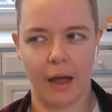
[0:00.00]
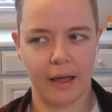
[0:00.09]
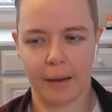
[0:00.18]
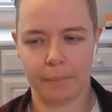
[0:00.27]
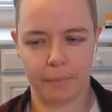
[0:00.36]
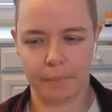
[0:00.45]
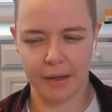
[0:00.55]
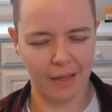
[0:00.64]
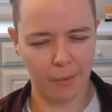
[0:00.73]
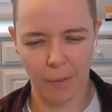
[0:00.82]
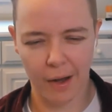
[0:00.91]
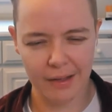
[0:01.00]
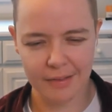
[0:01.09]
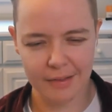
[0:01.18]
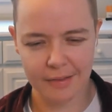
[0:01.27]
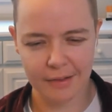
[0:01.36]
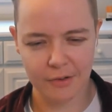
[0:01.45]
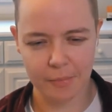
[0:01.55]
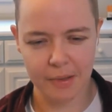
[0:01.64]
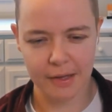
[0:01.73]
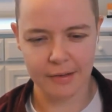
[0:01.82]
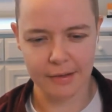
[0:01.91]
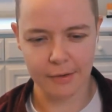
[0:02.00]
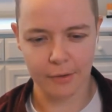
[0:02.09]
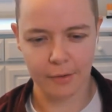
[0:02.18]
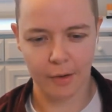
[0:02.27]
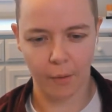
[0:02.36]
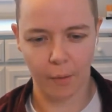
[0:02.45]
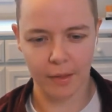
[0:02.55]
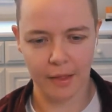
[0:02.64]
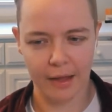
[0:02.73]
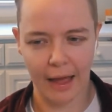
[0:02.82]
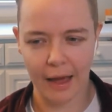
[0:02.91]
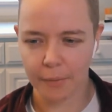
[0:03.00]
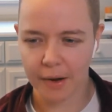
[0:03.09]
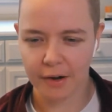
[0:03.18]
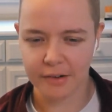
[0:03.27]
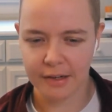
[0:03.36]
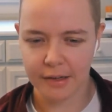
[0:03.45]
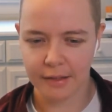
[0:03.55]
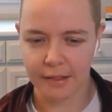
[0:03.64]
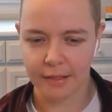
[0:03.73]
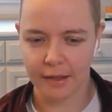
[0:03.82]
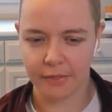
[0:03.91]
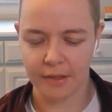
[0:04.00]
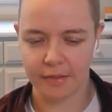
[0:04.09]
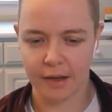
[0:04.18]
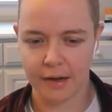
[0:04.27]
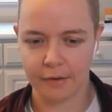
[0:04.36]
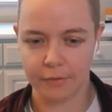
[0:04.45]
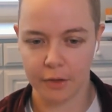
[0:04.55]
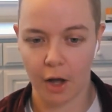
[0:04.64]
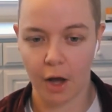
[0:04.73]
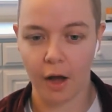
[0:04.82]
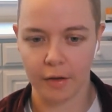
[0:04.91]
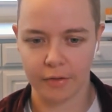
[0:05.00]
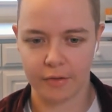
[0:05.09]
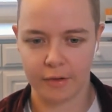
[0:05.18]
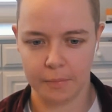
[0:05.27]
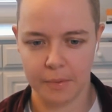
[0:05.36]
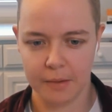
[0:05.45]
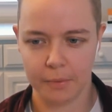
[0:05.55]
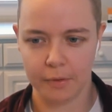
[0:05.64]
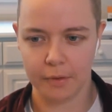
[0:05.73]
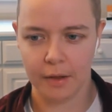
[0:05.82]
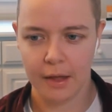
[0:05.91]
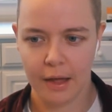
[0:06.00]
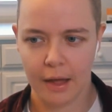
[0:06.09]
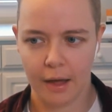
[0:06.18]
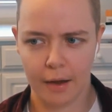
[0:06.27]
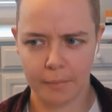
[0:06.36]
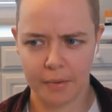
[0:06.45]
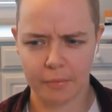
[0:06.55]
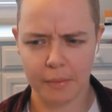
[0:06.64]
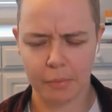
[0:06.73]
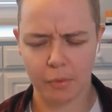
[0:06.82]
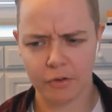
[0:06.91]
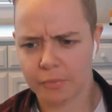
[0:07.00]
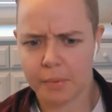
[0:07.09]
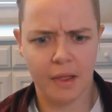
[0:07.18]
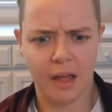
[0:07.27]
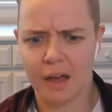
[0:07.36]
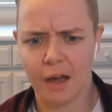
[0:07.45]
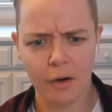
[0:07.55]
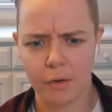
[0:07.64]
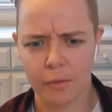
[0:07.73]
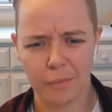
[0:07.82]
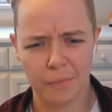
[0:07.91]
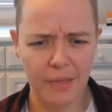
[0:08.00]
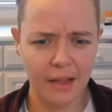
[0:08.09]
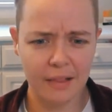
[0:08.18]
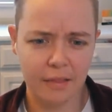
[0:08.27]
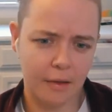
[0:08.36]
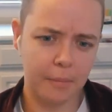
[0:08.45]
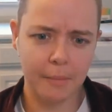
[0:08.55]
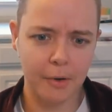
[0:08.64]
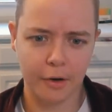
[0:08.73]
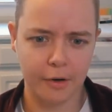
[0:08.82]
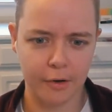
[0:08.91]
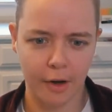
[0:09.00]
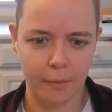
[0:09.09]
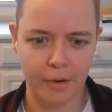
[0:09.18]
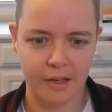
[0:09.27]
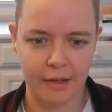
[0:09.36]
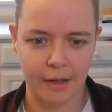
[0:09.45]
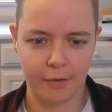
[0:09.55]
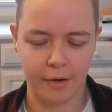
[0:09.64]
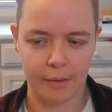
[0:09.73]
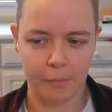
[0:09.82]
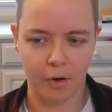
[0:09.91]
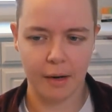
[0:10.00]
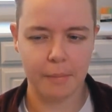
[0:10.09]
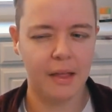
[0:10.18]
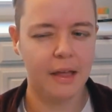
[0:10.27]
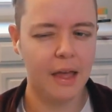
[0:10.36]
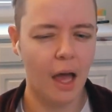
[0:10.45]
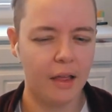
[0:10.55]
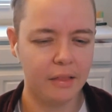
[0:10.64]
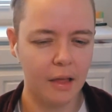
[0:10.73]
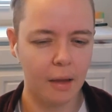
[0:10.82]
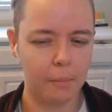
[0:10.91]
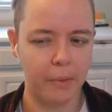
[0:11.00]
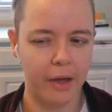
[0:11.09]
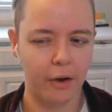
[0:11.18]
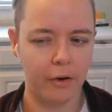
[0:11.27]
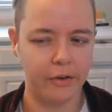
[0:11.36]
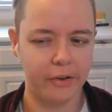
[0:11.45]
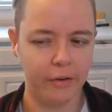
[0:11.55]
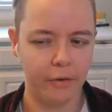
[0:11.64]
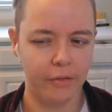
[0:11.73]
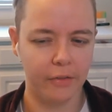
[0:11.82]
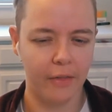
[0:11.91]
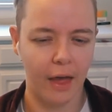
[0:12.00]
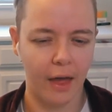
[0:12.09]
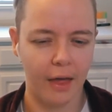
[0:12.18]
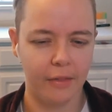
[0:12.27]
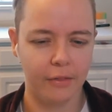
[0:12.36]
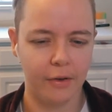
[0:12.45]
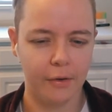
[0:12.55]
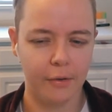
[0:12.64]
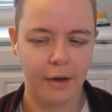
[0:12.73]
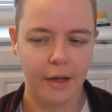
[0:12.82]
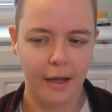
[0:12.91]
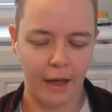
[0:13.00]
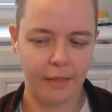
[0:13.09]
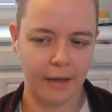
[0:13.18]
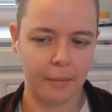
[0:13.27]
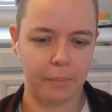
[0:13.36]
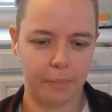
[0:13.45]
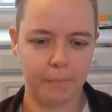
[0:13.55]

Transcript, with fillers: i kept being like why is this such a big deal or like how do i articulate like this kind of loss to people because um, people would just be like, "Oh, that's a bummer. You're not working together anymore." And I'd be like, "Yeah, it's like a bigger deal than that, though." Yeah, and like